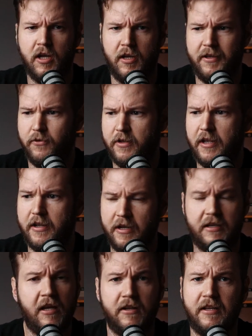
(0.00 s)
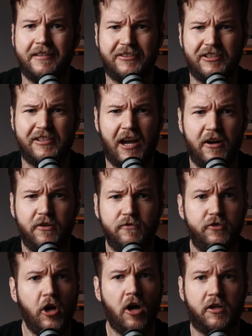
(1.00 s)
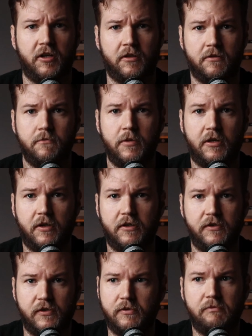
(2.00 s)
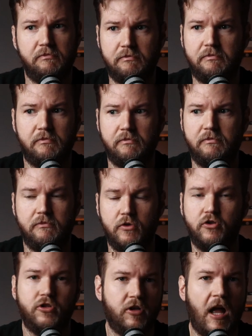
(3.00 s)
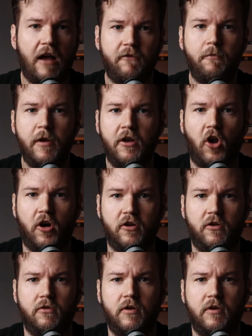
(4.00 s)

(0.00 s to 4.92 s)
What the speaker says: Again, it's just kind of shocking, because you should have a pen on you.